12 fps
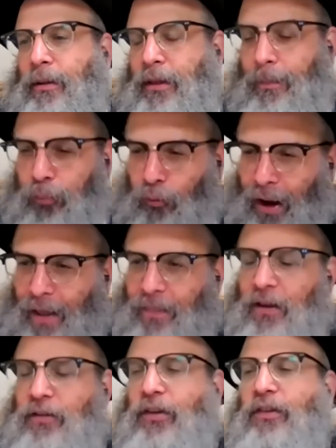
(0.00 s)
The breath
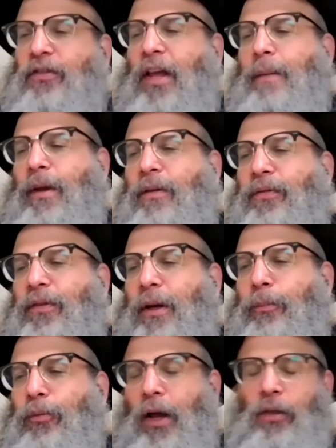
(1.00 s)
is the same
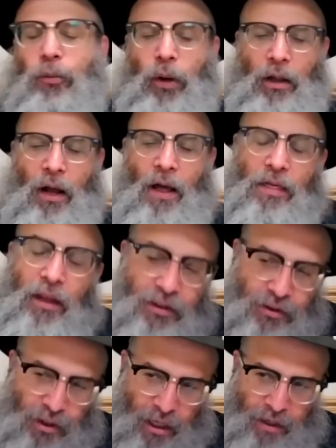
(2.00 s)
infinite breath. Well, on
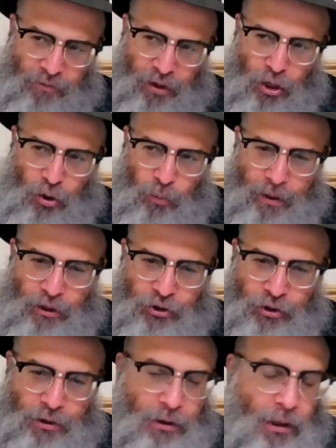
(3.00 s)
this side of the
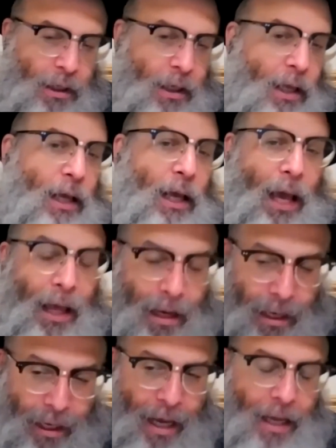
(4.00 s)
equation, and
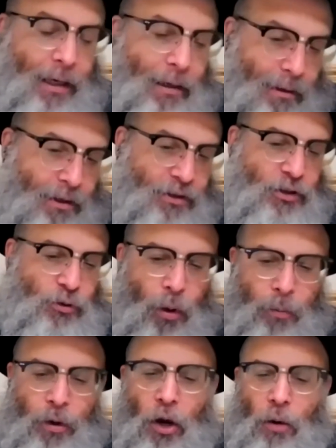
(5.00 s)
again, this is
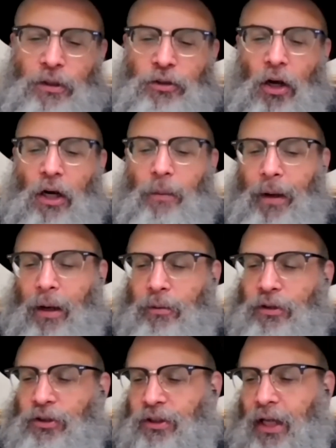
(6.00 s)
what we always talk about.
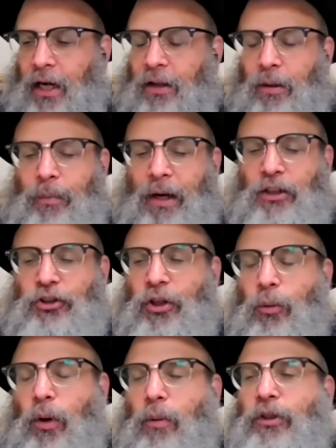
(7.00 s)
We just had it in the
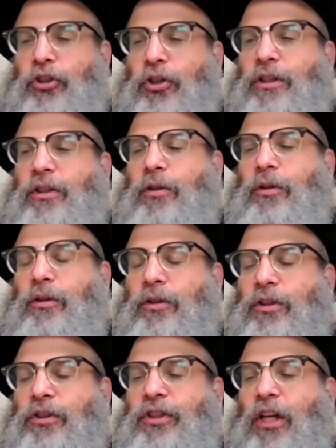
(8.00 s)
parsha where we shouldn't
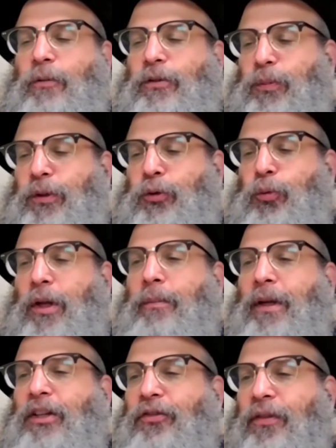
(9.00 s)
distinguish between
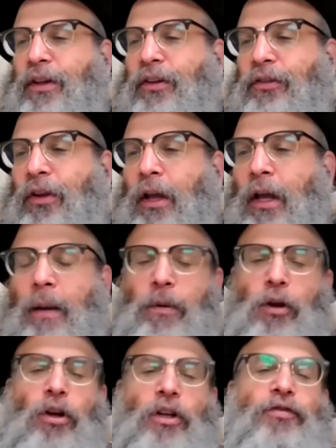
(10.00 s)
mitzvahs
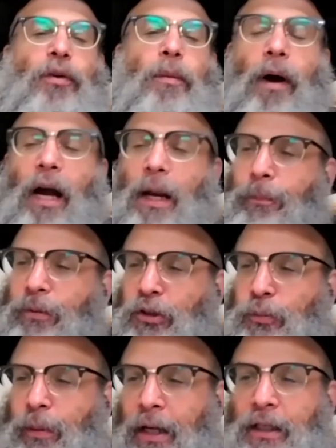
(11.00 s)
because, from my
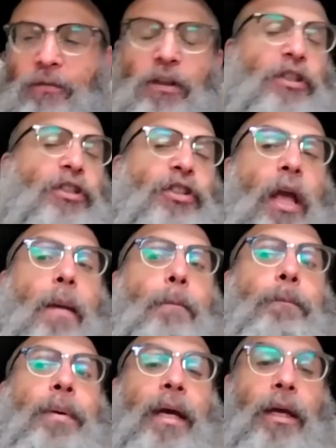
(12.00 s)
perspective, this is a
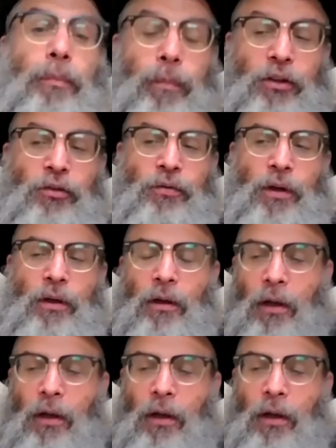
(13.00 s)
big mitzvah,